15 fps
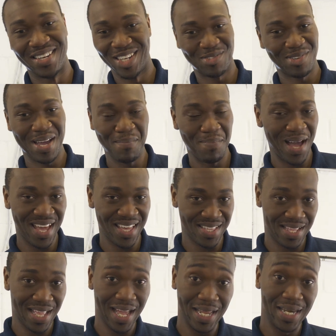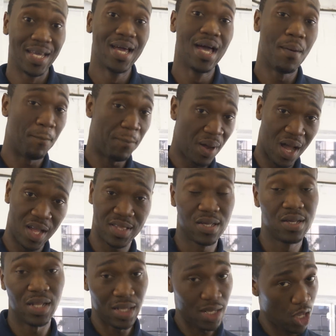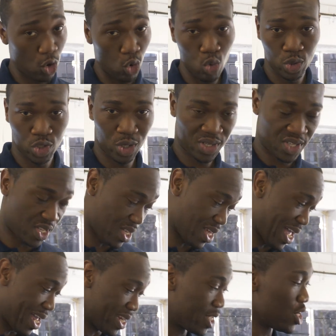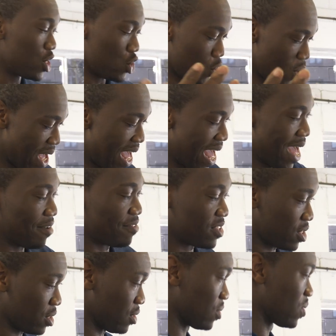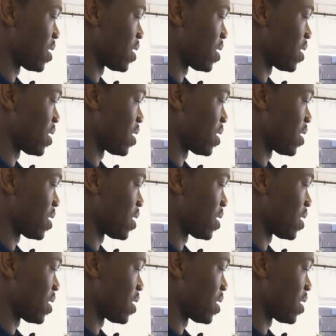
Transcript: gonna try and buy his line. But, all jokes aside, you have to